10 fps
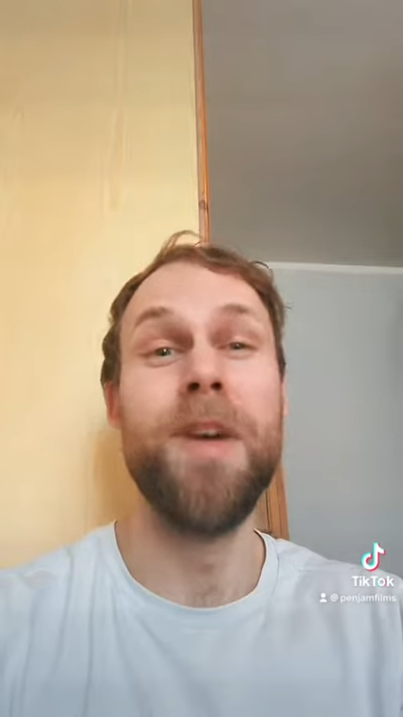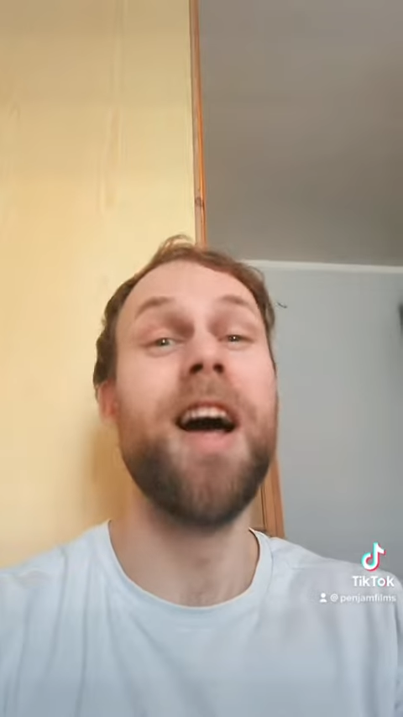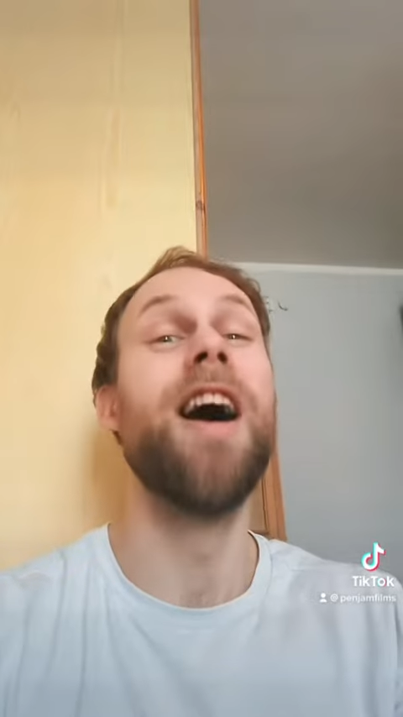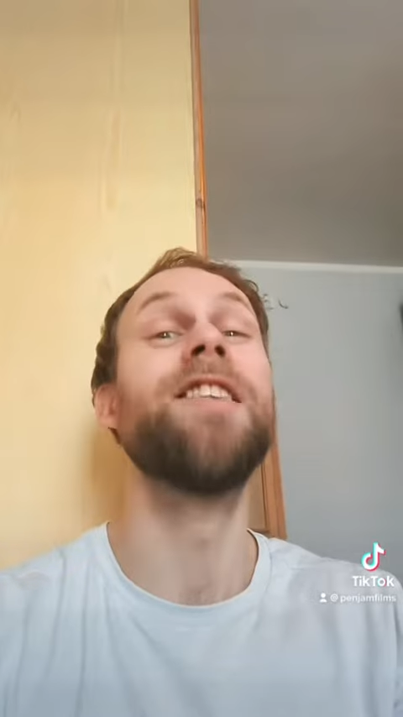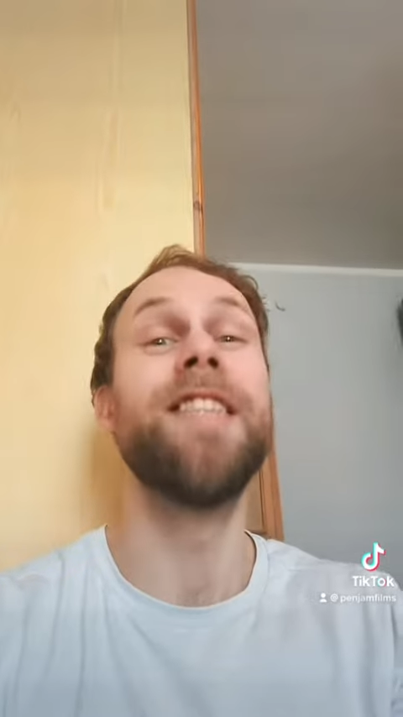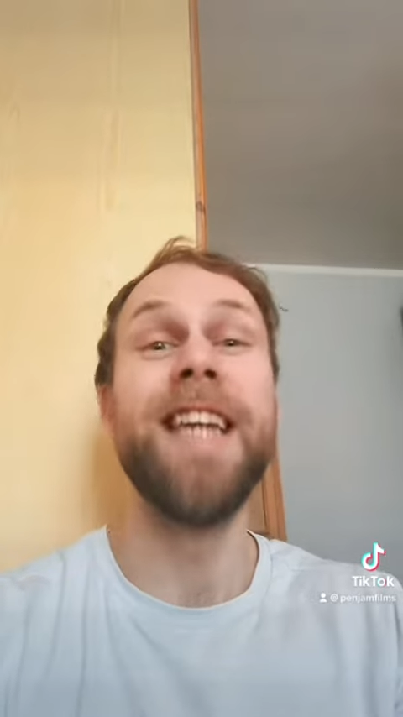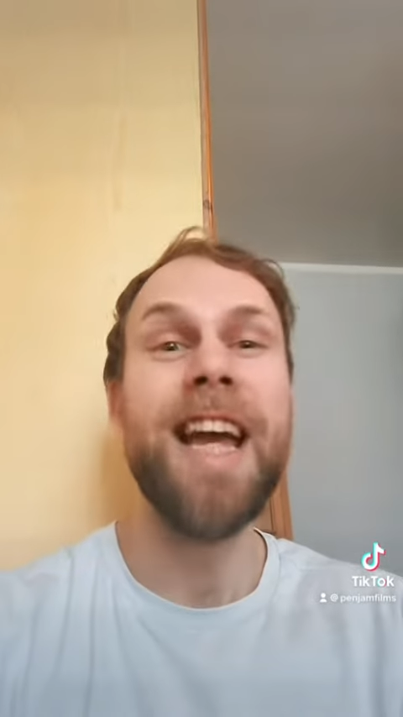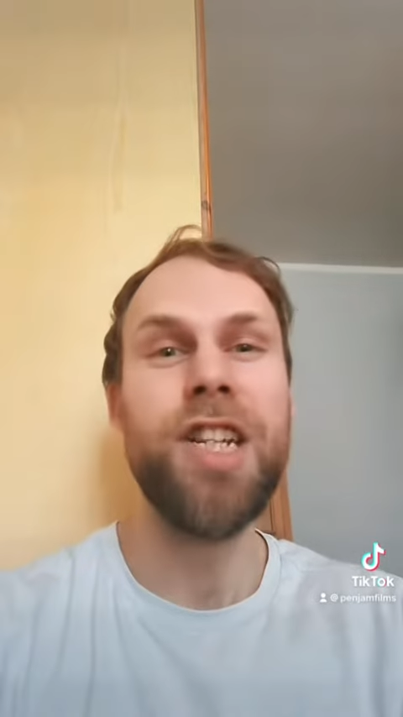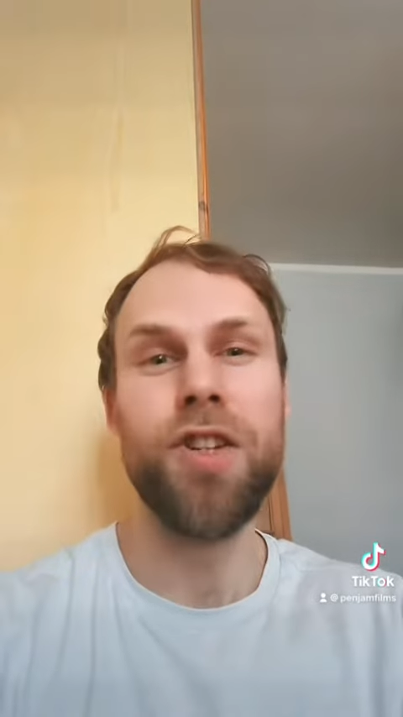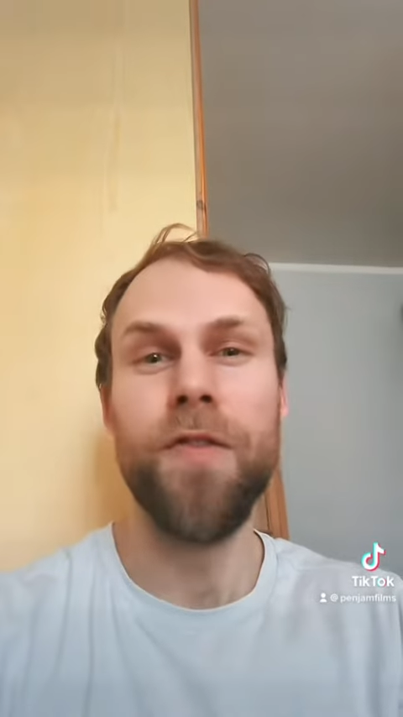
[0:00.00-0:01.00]
at the
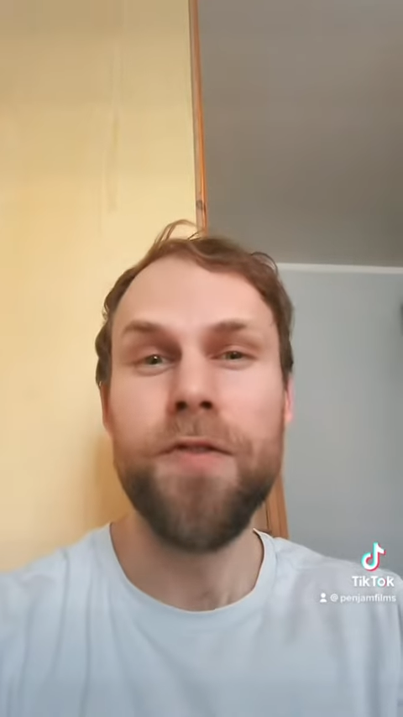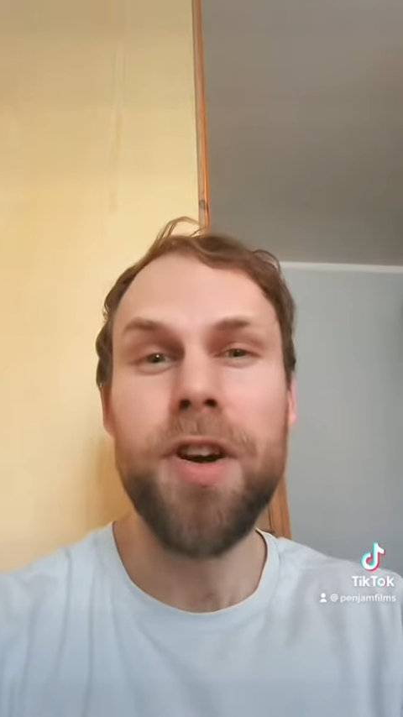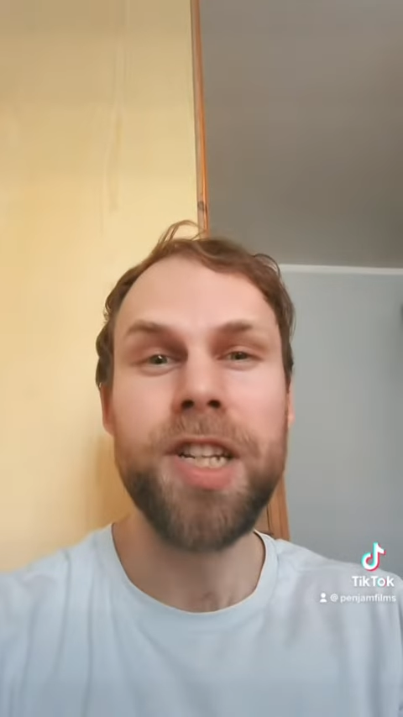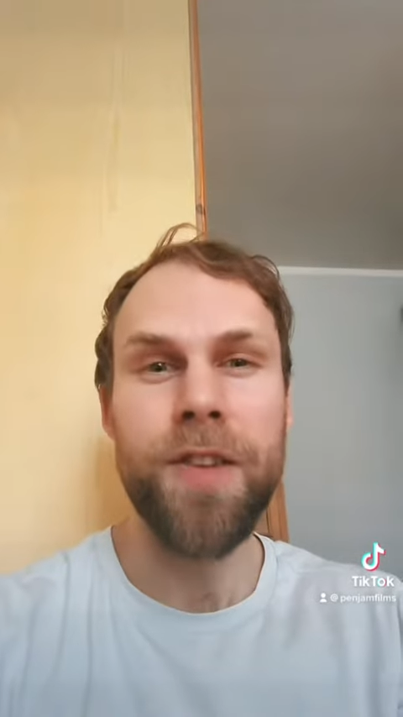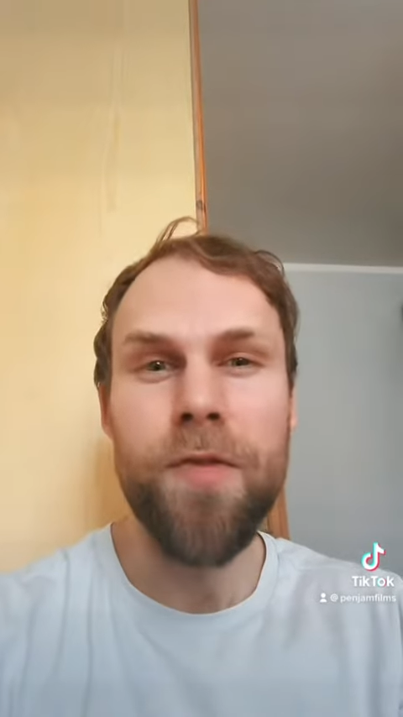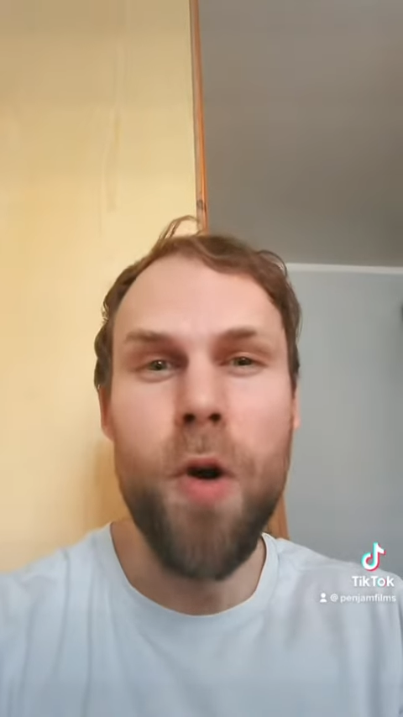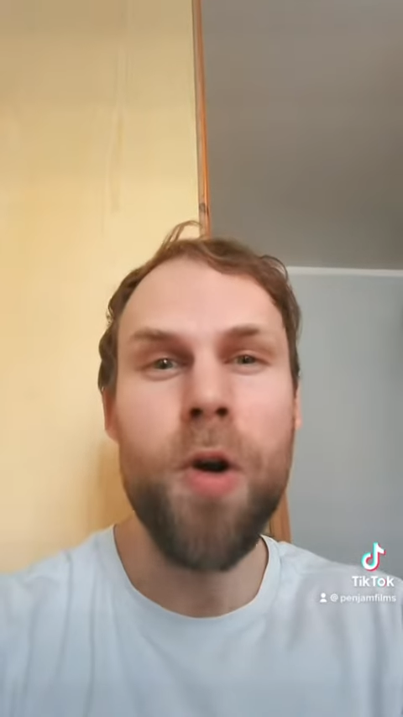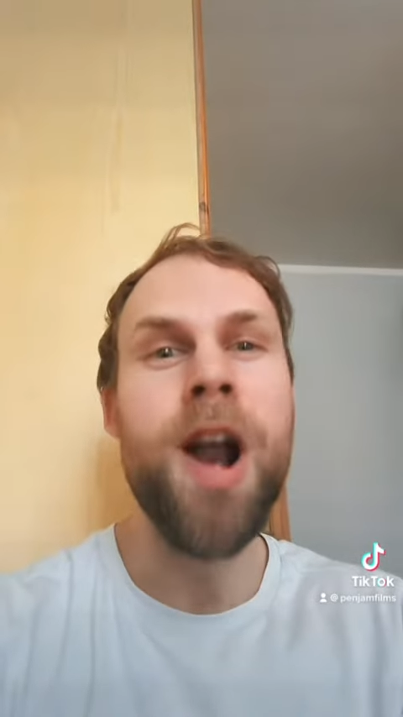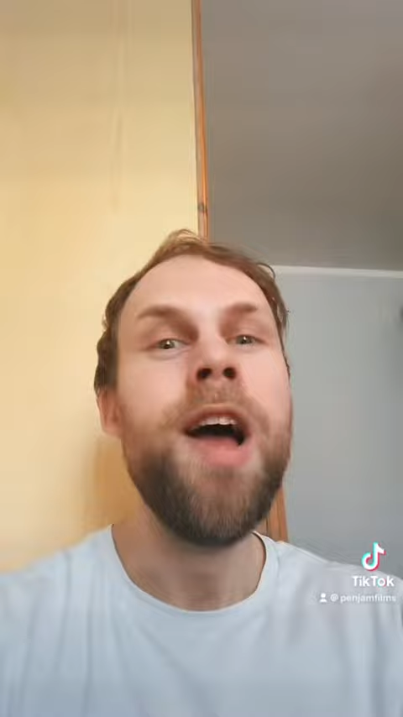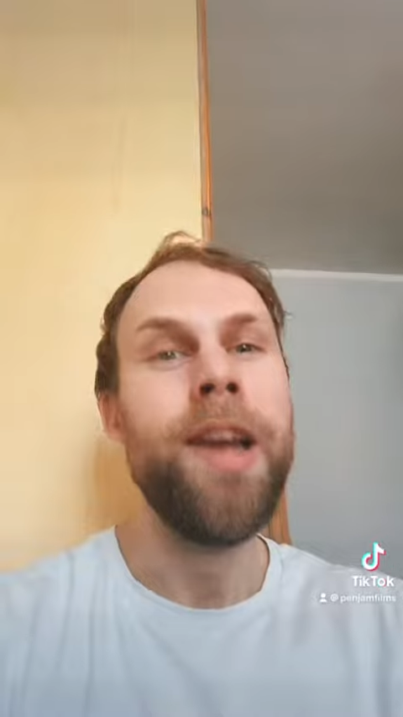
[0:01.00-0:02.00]
age of
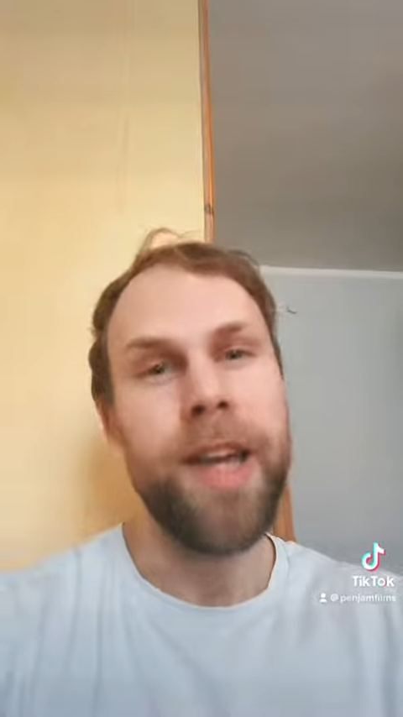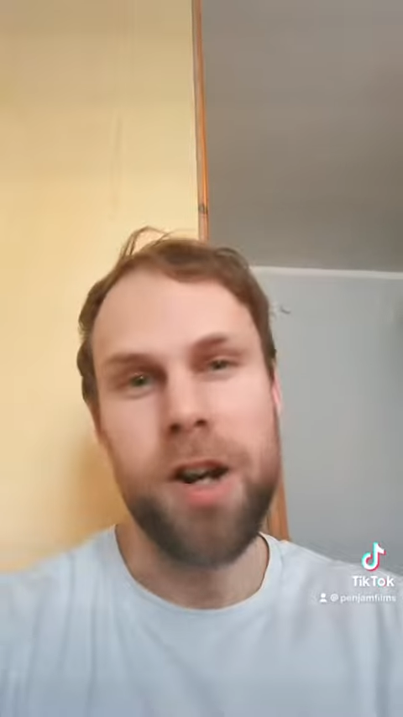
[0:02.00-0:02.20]
34, he